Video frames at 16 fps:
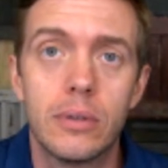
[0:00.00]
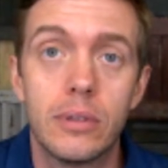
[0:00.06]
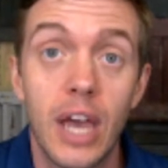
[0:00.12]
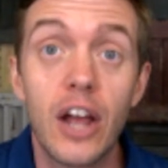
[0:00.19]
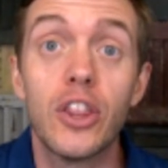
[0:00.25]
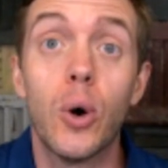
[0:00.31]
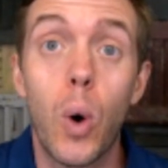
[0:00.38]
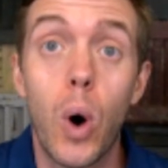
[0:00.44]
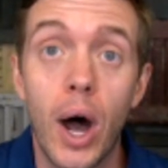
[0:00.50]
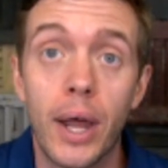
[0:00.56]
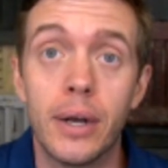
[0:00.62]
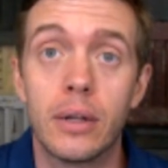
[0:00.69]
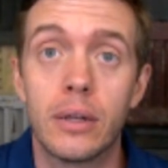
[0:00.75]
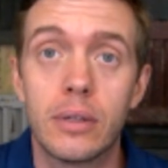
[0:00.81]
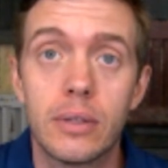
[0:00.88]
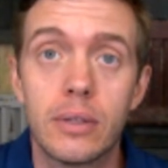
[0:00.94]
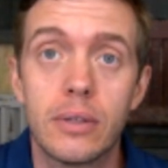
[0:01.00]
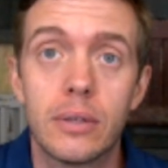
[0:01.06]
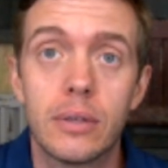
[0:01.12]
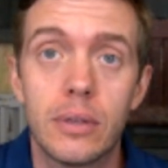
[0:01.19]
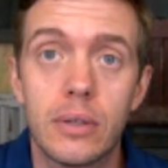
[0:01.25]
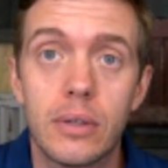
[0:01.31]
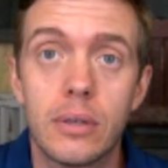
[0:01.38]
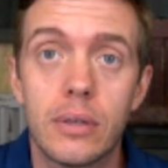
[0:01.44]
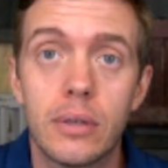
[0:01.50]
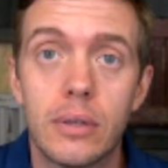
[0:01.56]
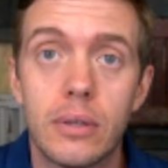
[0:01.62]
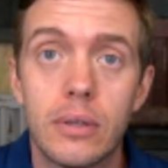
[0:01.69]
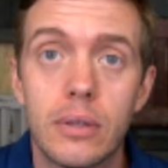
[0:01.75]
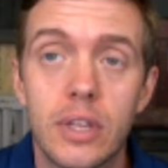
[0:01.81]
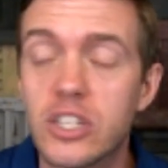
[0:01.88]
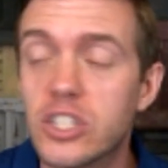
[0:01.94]
They're the one.
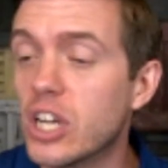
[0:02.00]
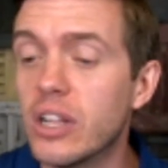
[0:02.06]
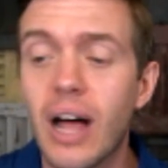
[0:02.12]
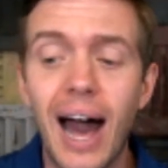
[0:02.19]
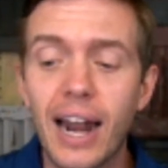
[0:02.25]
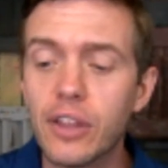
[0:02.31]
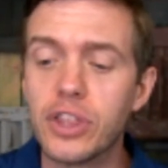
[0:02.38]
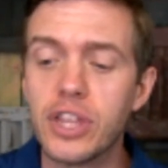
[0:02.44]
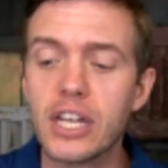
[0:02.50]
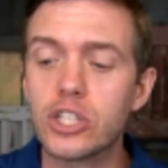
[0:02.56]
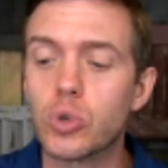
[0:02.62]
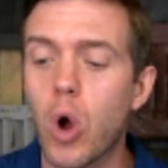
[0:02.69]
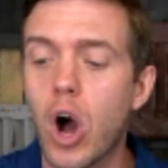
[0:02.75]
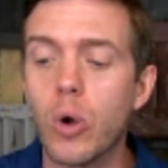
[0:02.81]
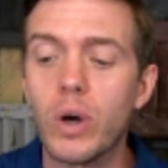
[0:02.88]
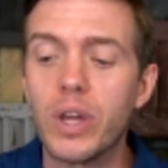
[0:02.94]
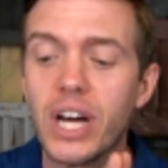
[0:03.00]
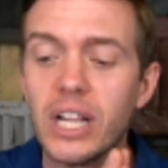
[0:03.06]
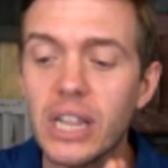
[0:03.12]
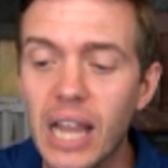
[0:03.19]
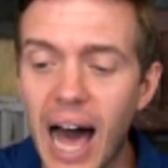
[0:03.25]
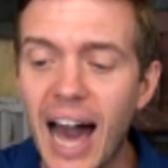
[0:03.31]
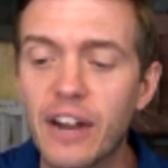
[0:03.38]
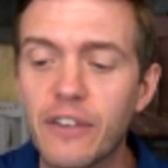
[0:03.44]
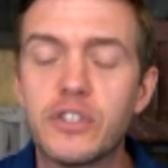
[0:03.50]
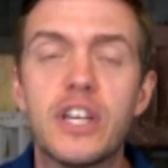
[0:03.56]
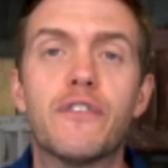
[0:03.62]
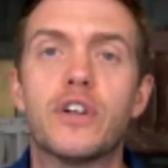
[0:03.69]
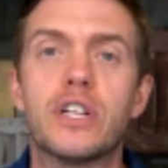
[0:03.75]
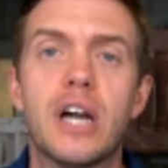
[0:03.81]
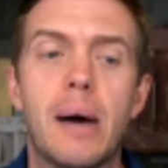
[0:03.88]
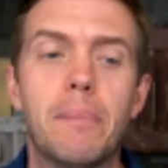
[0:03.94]
There's a lot of things wrong with a lot of
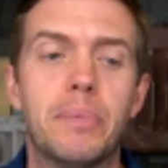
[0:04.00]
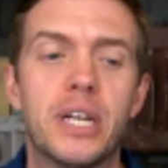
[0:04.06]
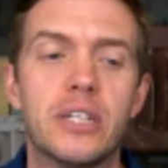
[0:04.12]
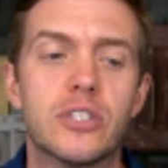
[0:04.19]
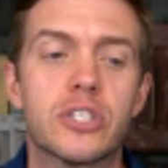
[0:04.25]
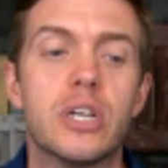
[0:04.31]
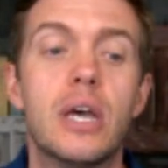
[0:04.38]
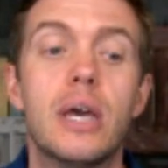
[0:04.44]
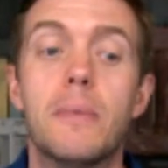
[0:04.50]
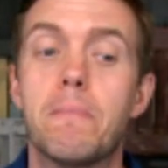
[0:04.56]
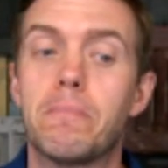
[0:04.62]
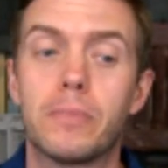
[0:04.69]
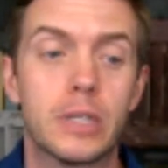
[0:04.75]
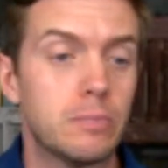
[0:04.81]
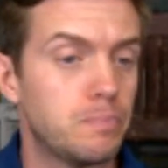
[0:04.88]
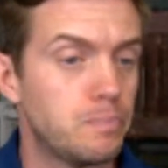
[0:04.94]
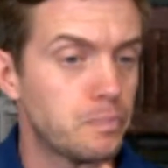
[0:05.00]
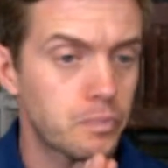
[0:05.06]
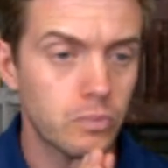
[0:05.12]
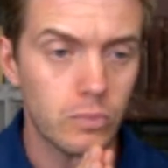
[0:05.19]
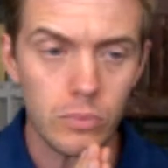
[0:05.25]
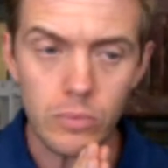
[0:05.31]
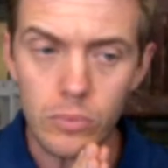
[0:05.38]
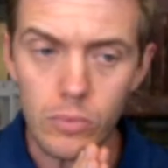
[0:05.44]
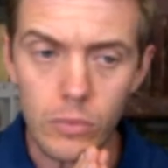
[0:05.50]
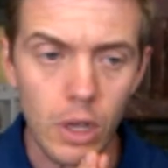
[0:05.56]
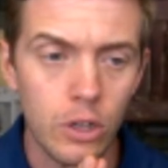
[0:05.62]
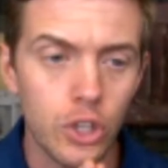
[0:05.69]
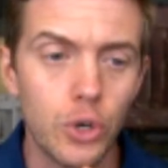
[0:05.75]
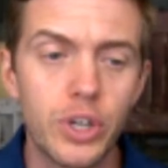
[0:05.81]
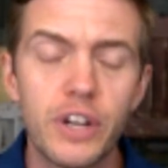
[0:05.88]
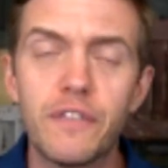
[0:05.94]
different companies.
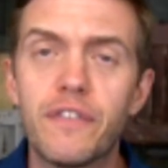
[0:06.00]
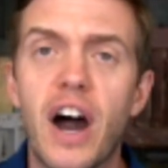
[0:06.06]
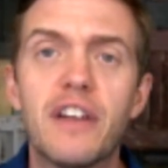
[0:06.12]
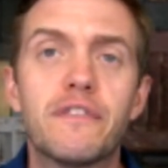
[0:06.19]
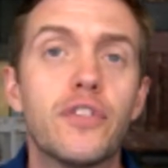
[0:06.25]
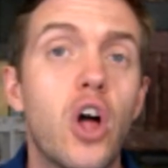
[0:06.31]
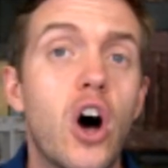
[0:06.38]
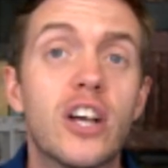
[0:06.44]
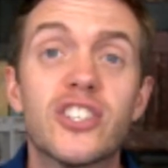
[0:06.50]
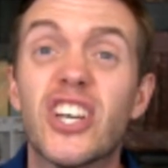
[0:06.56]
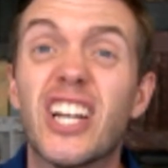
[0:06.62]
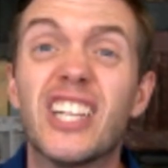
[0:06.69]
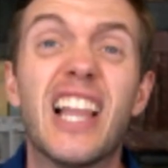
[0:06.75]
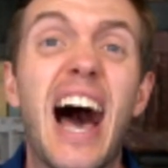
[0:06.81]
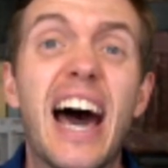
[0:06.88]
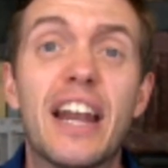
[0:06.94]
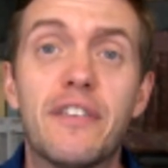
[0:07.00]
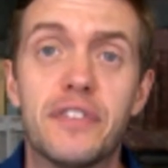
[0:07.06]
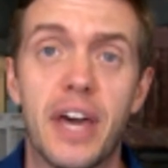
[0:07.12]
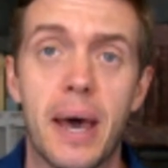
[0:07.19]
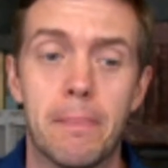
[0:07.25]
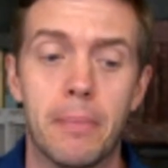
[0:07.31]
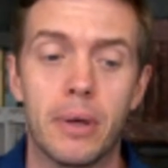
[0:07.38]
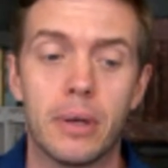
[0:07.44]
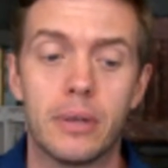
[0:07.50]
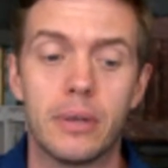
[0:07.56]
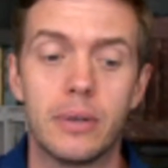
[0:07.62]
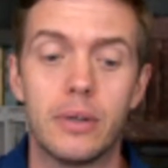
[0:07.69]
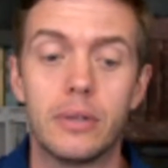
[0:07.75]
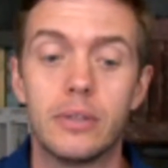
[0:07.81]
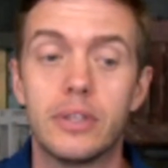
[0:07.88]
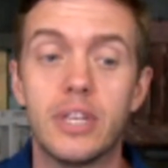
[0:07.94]
You can find flaws in a lot of them.
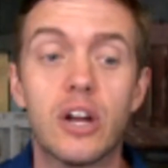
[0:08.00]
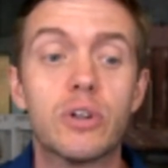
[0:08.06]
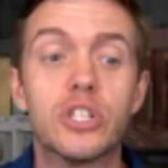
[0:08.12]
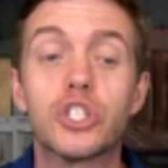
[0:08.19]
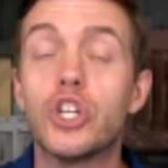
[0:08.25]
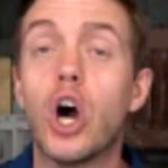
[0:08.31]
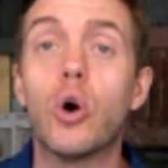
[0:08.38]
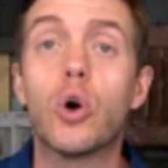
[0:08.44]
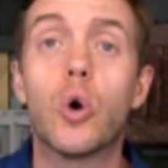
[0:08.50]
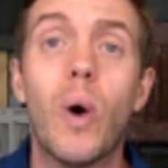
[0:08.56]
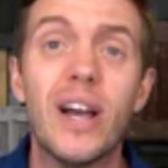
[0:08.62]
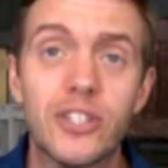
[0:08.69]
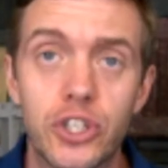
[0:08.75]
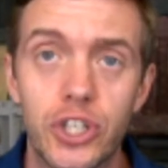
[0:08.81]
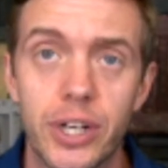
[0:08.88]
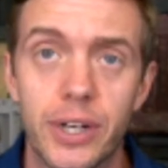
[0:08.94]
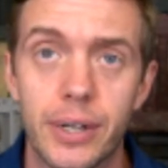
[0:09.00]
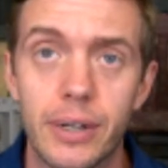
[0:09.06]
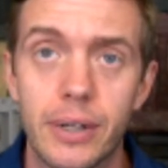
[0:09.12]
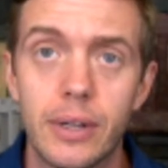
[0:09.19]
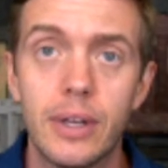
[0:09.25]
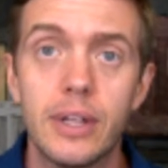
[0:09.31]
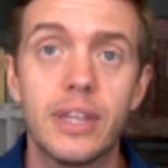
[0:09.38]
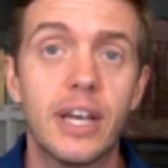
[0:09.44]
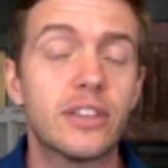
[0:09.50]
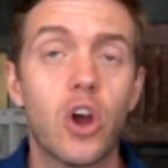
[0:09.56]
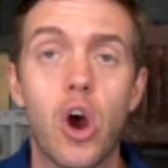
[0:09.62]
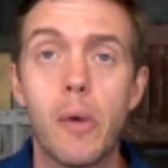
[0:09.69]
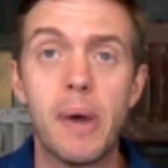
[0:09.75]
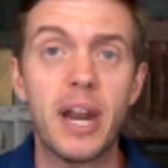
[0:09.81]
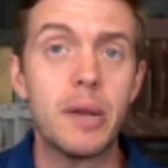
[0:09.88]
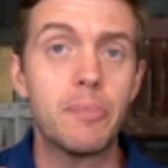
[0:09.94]
There is no question that there
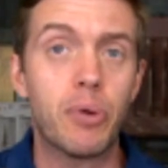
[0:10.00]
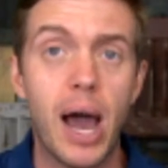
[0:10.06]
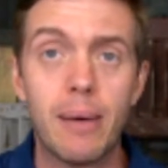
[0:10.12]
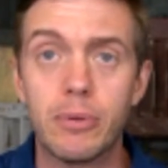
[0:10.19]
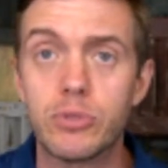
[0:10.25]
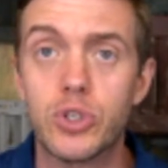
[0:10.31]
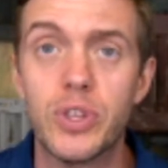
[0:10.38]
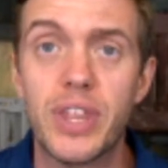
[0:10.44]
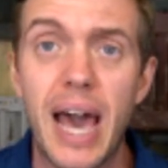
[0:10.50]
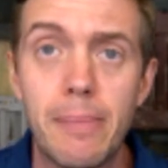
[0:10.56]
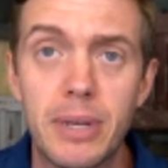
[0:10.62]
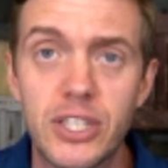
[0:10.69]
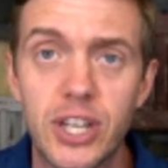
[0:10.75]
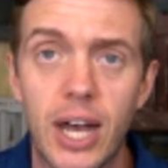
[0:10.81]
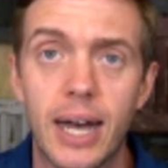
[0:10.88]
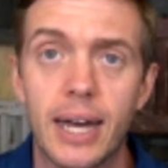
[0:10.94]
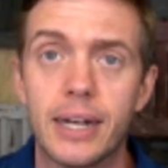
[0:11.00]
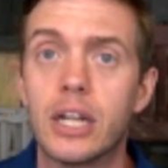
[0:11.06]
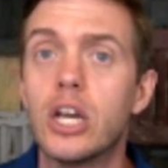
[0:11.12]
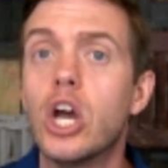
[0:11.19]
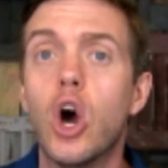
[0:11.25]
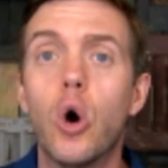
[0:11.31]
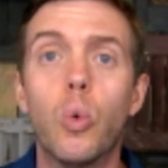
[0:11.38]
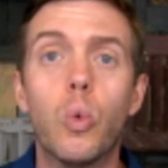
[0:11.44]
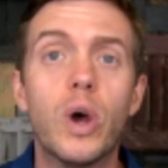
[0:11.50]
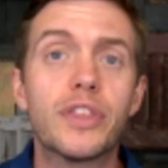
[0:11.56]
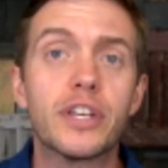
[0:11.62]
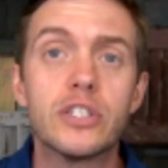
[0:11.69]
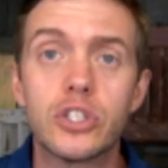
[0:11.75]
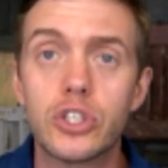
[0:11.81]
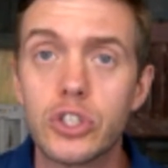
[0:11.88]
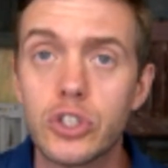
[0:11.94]
are many problems with Amazon, with
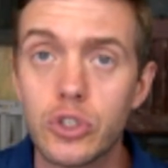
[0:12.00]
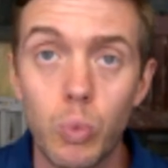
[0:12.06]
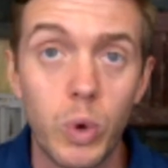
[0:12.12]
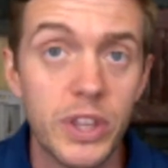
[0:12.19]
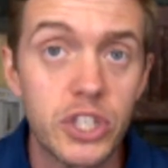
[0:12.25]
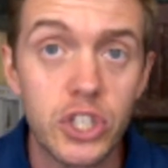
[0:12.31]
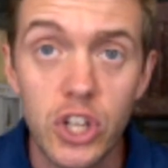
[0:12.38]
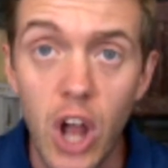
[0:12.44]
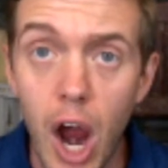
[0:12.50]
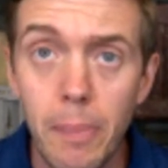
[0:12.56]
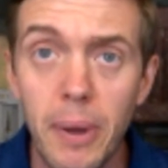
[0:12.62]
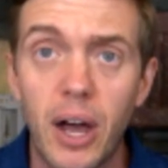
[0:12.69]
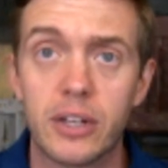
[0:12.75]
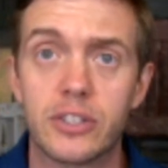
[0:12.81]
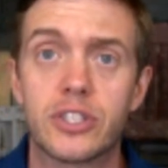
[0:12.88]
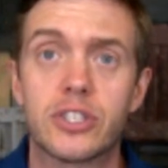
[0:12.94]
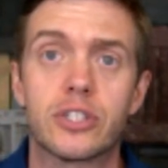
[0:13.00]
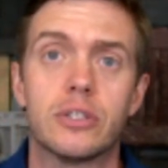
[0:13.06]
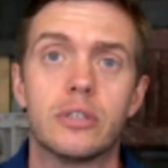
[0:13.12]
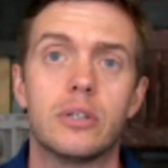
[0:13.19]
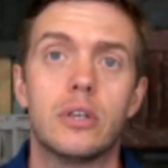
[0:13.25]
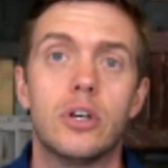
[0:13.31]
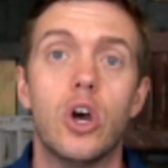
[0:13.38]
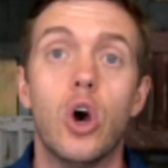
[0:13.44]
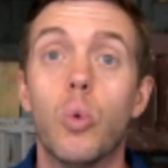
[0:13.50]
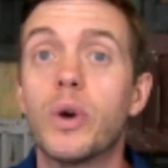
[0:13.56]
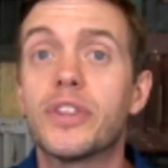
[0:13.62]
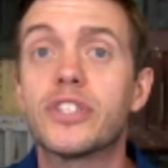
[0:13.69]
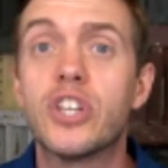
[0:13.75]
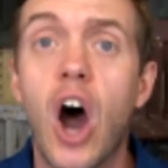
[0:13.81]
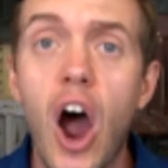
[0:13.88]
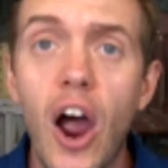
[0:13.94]
Starbucks,
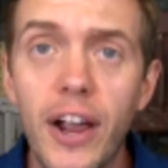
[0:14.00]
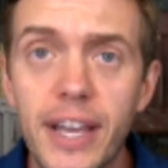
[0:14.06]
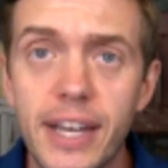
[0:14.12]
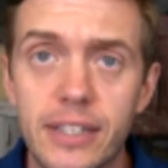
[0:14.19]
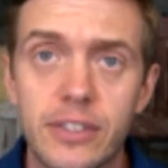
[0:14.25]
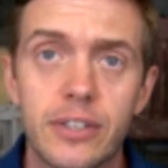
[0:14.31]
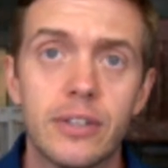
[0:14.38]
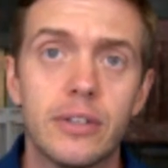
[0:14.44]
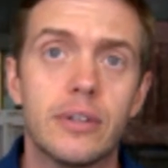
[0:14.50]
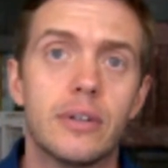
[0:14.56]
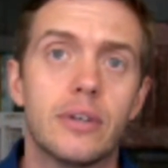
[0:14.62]
with Target,